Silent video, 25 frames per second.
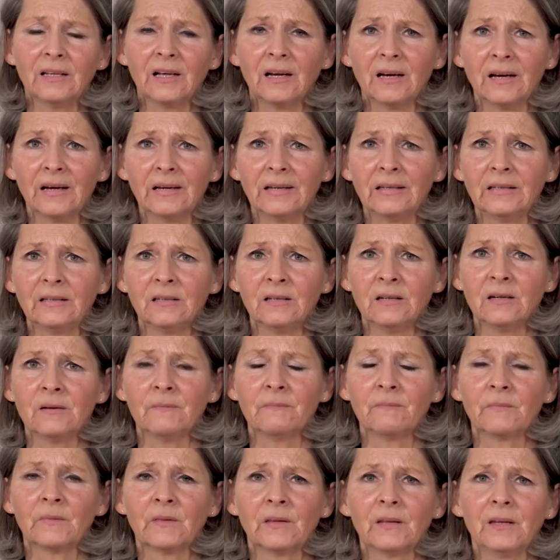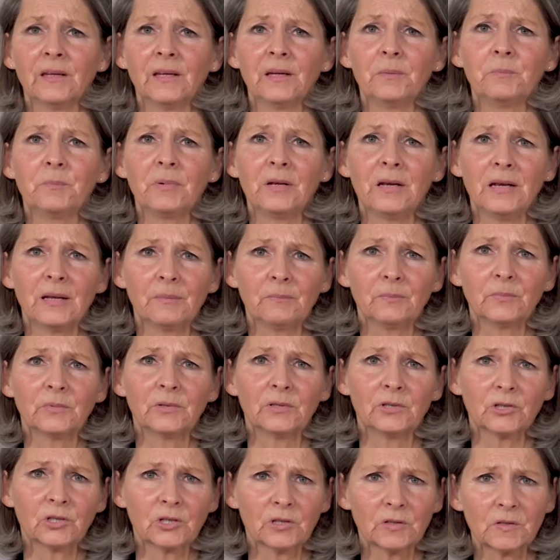can be
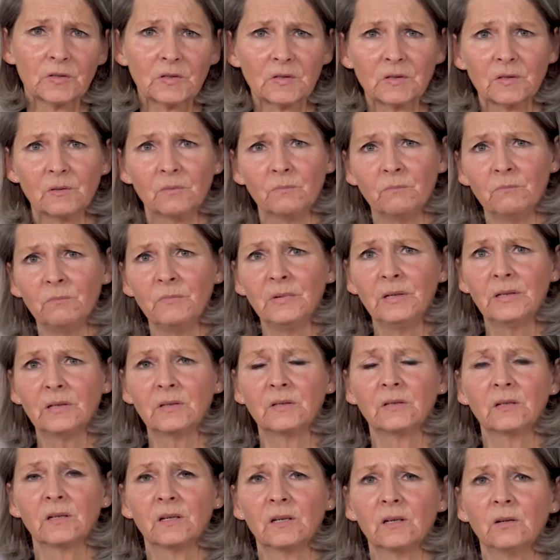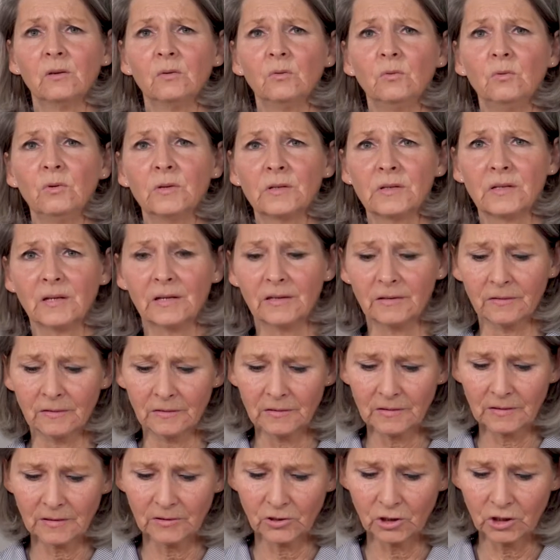an epileptic co-causal
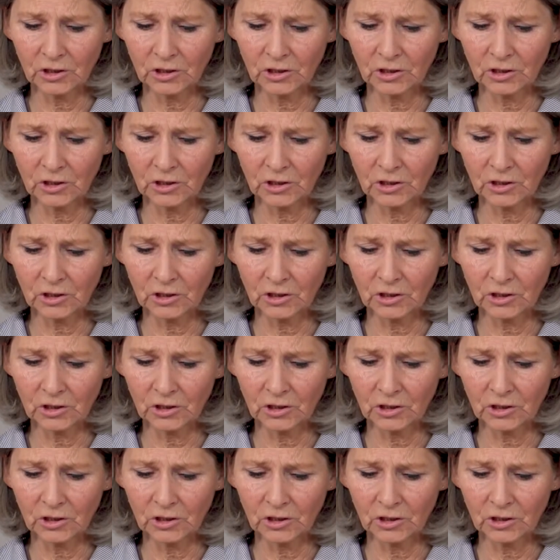event.